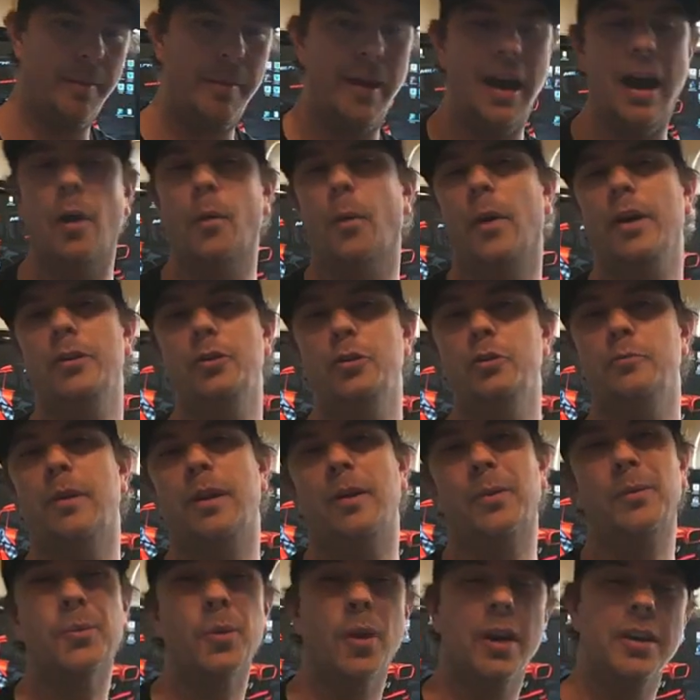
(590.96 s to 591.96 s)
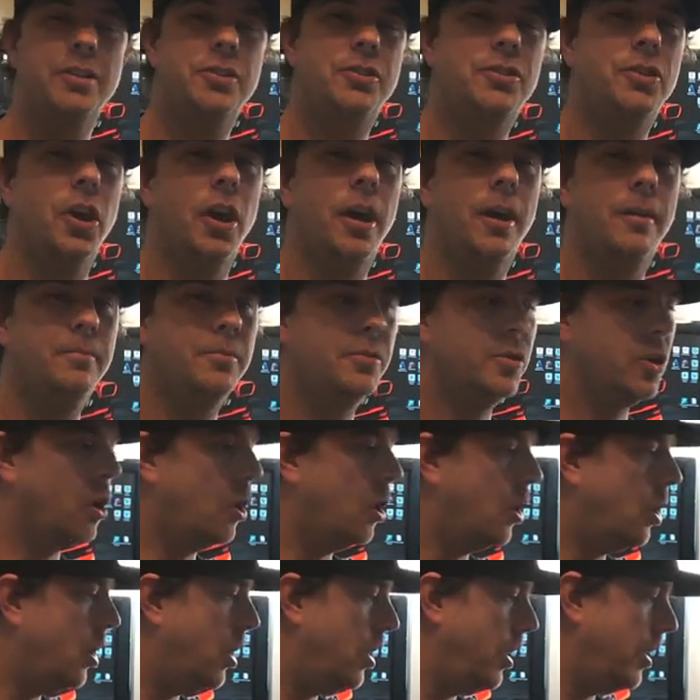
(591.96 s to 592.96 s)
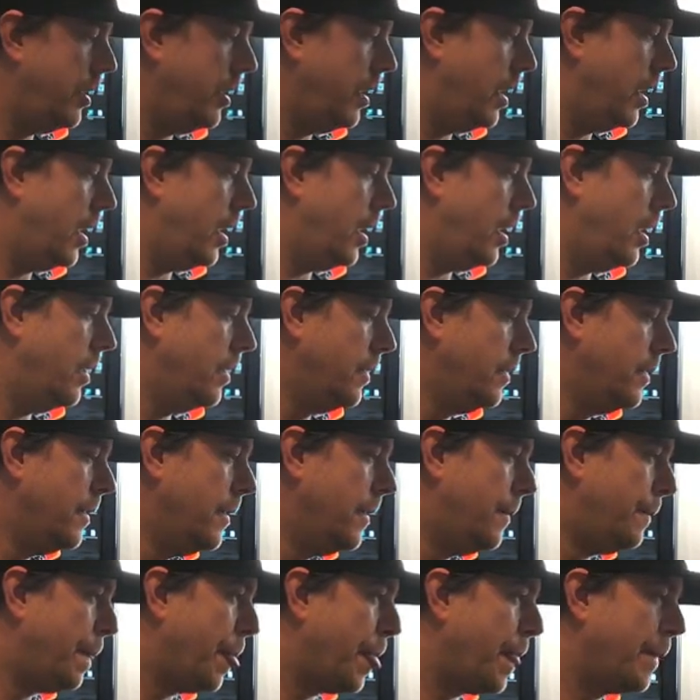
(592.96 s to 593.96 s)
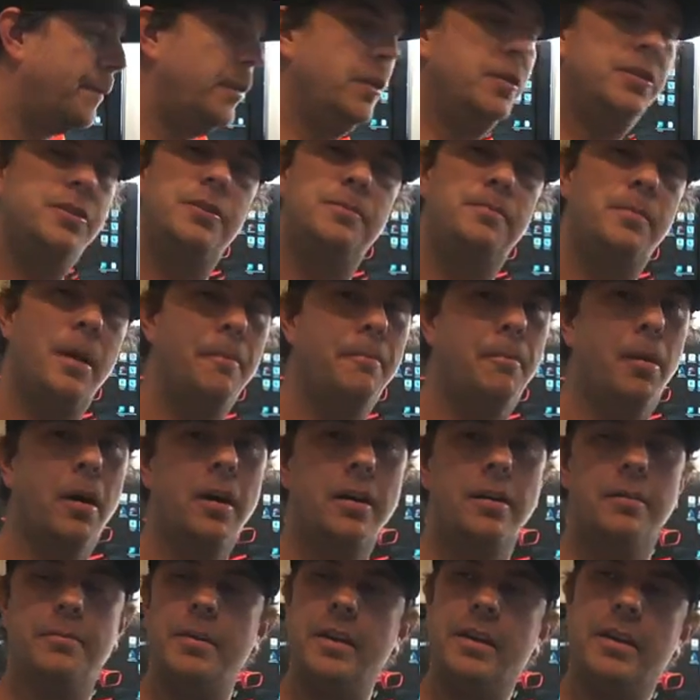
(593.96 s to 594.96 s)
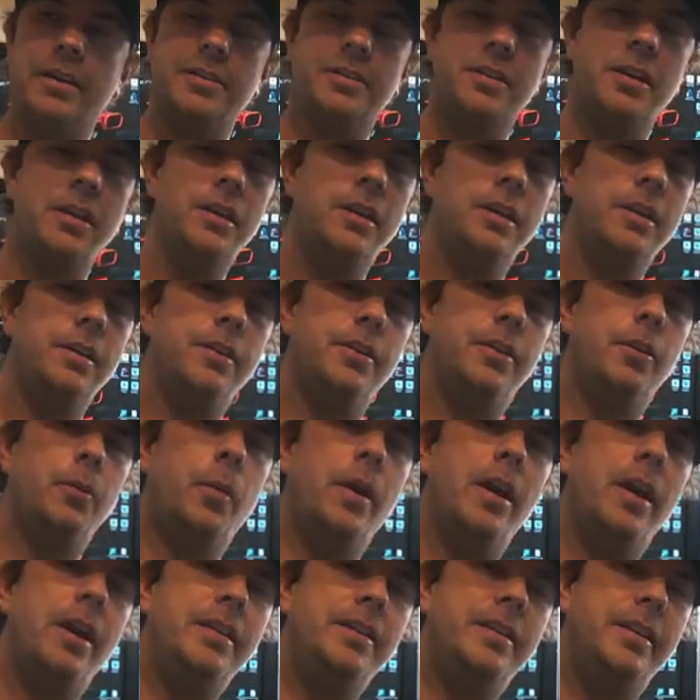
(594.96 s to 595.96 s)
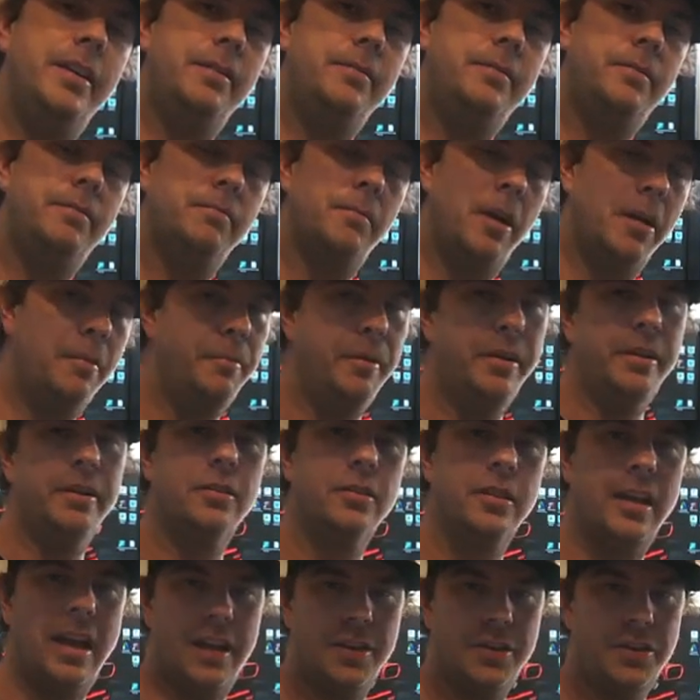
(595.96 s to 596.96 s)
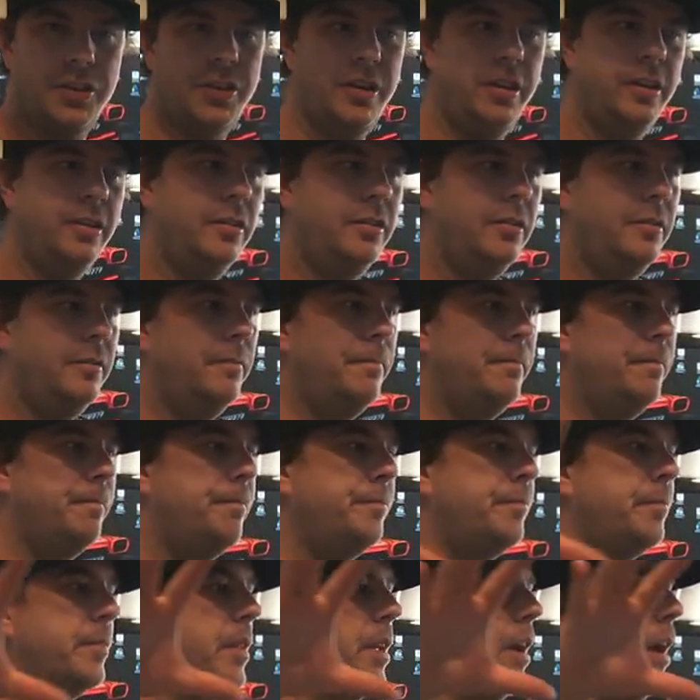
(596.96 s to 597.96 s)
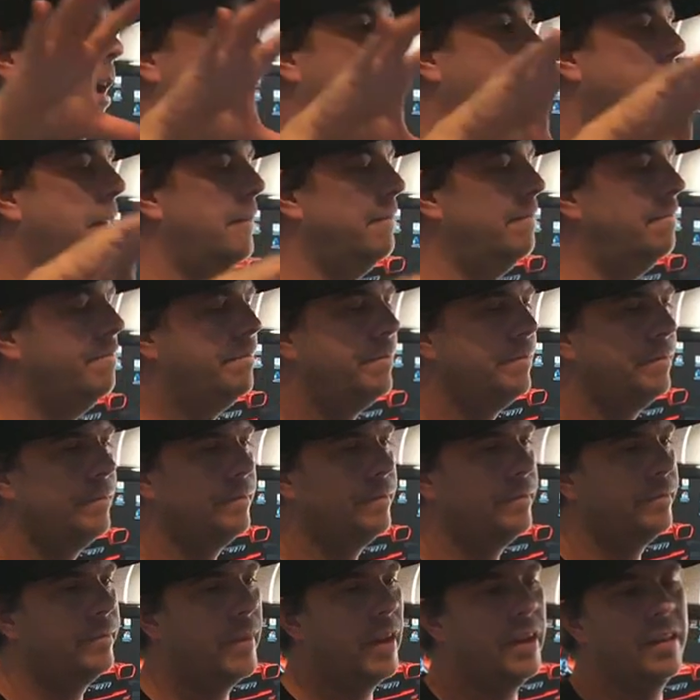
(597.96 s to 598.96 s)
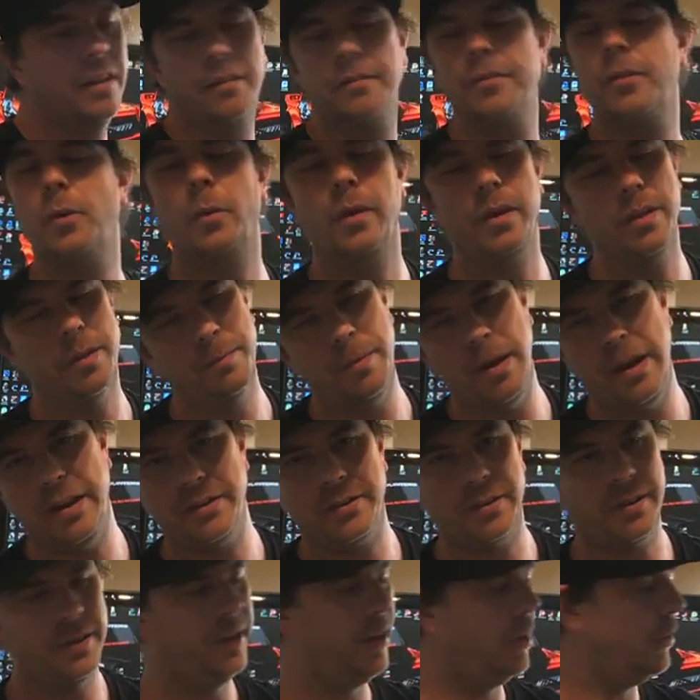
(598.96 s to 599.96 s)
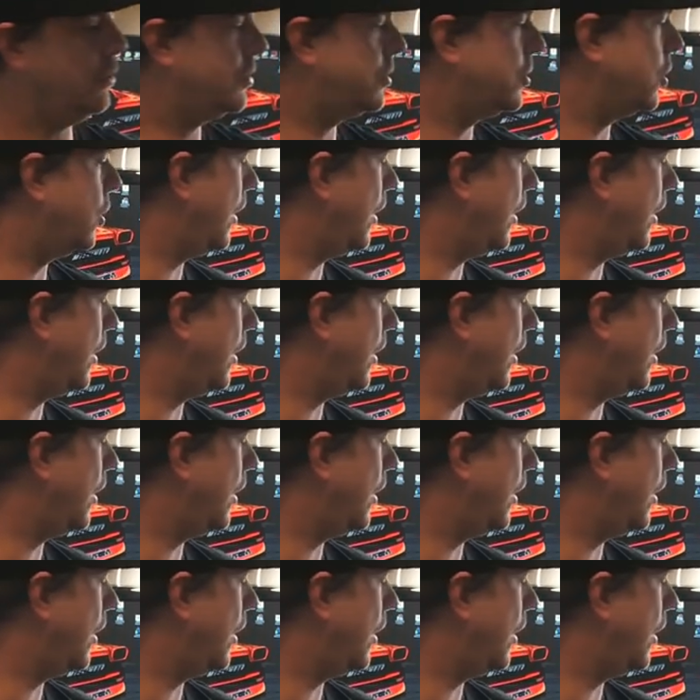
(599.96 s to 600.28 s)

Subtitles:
time how I do my rust jobs on, for instance, my bug, because the way I did my Beetle last year, I love the way the paint turned out.